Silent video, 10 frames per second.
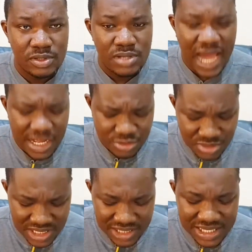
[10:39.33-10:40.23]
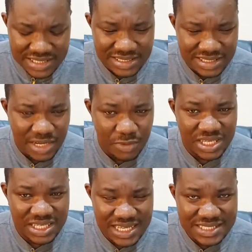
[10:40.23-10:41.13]
And to think yesterday
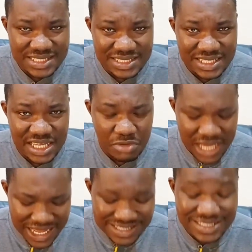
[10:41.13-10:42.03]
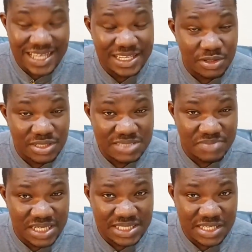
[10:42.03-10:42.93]
we had Sterling on the
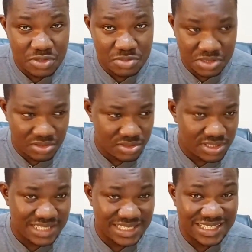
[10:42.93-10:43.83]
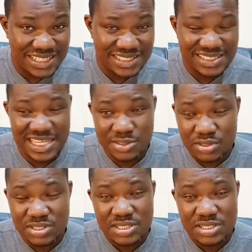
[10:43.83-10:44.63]
bench as well, because as of yesterday I thought